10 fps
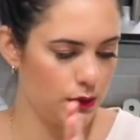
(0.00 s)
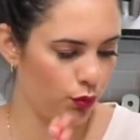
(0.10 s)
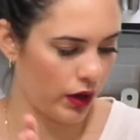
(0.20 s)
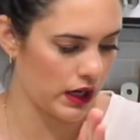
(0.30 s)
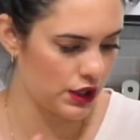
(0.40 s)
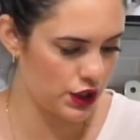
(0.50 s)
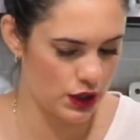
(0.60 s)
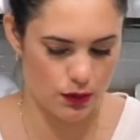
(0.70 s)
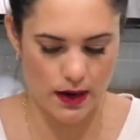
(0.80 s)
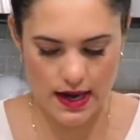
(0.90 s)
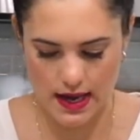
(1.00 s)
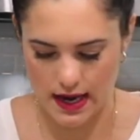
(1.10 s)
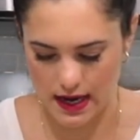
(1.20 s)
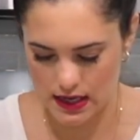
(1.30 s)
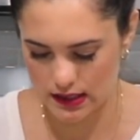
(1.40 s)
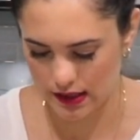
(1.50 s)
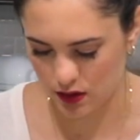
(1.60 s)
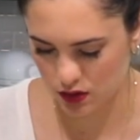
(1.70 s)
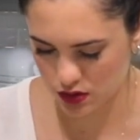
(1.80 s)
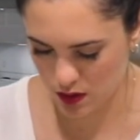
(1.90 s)
spray to my hands, and I
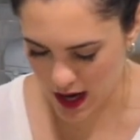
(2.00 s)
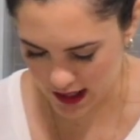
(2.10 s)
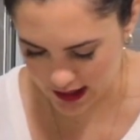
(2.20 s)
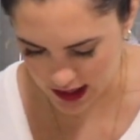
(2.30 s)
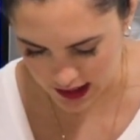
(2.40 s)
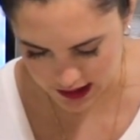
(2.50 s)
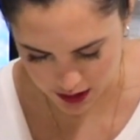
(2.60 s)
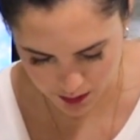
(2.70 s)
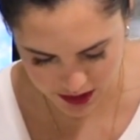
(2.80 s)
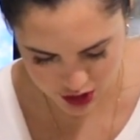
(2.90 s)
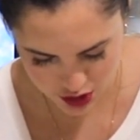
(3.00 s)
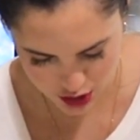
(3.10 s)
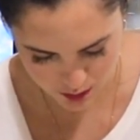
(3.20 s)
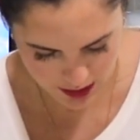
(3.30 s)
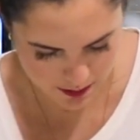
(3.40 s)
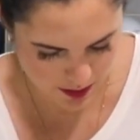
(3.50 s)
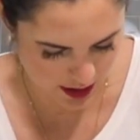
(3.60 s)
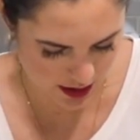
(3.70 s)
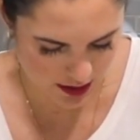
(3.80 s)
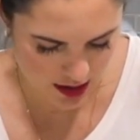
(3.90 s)
also added a little bit to my
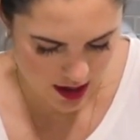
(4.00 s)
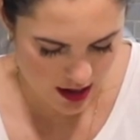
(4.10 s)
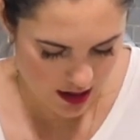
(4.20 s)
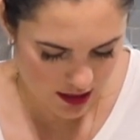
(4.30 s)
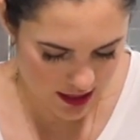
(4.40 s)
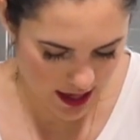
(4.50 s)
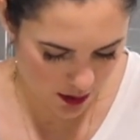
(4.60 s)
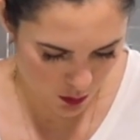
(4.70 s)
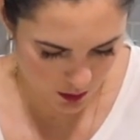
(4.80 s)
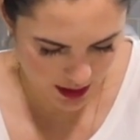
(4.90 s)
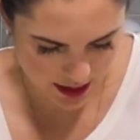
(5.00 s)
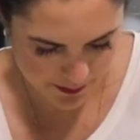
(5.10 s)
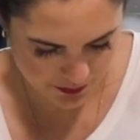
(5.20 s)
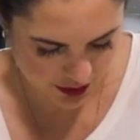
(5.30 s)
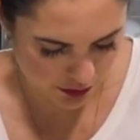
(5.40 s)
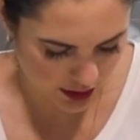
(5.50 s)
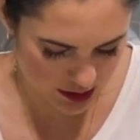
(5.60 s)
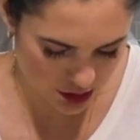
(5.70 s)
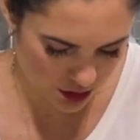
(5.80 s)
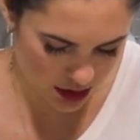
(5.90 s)
pan. That way the
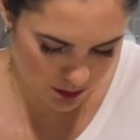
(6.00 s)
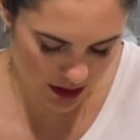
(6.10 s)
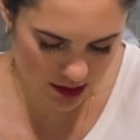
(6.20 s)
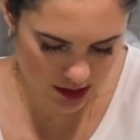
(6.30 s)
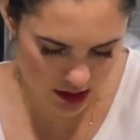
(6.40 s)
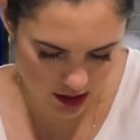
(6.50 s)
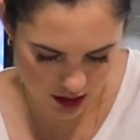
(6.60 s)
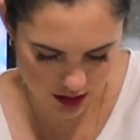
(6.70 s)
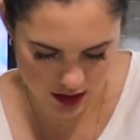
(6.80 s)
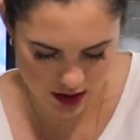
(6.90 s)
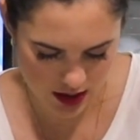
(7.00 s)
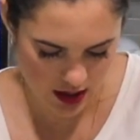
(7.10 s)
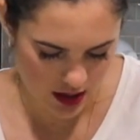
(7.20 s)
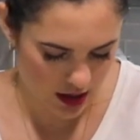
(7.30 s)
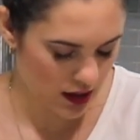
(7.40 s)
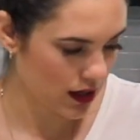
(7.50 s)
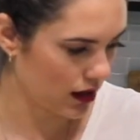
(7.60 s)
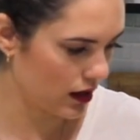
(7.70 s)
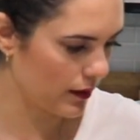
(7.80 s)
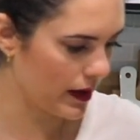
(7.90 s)
Rice Krispies
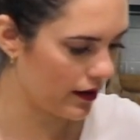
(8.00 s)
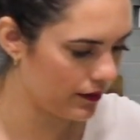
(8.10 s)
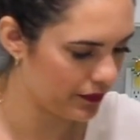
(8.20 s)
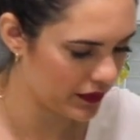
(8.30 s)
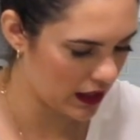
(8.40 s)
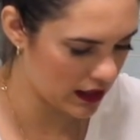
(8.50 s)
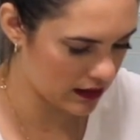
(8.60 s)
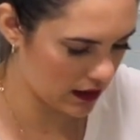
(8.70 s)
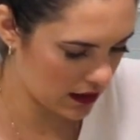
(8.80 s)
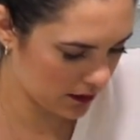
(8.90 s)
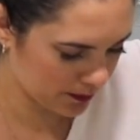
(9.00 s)
can come out easily.